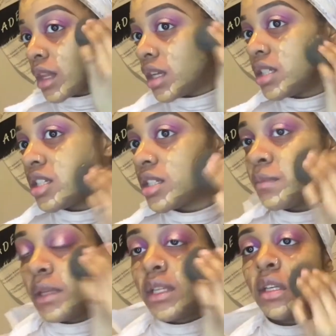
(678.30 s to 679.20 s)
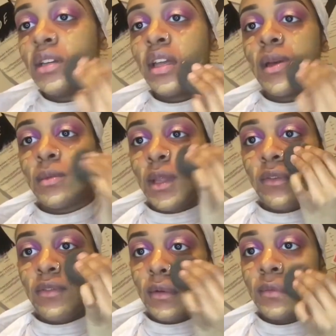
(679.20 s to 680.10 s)
And just blending out
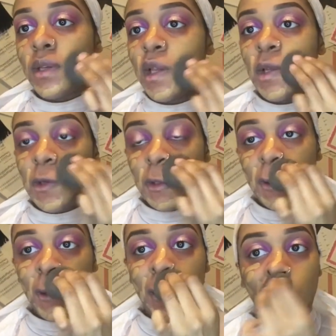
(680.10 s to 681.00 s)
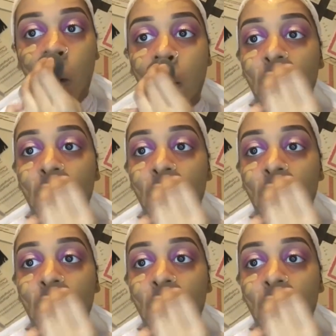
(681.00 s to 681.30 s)
that foundation.